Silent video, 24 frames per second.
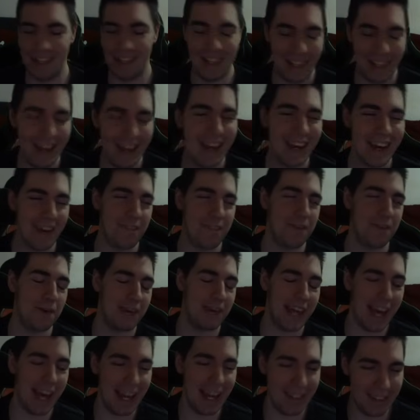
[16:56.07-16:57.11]
Like, if you
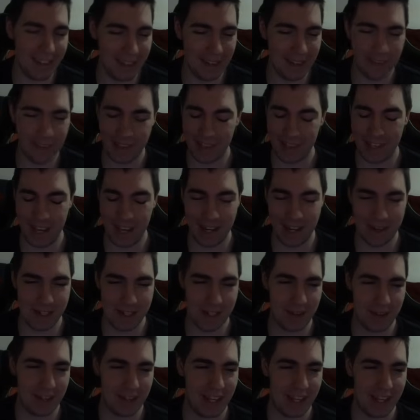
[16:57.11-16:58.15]
can deal with Thanos,
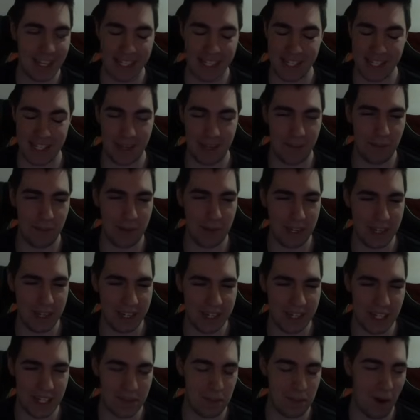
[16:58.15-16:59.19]
your deck is in a pretty good
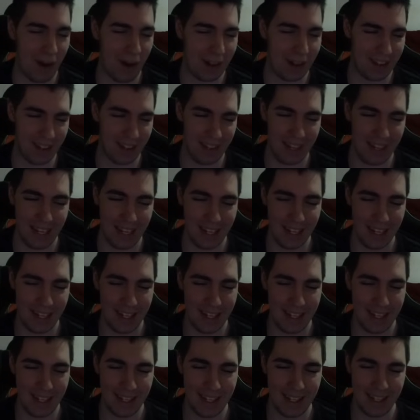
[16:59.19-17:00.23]
spot.
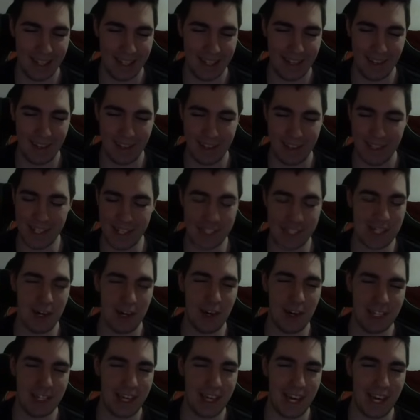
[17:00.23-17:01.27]
This
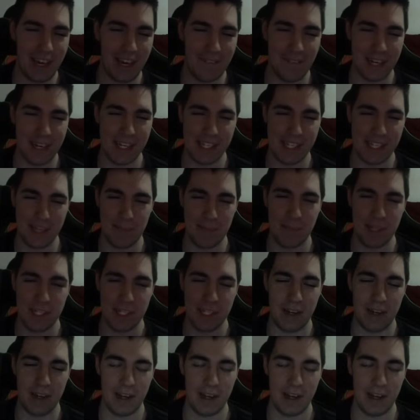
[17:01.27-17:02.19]
card can, because it puts out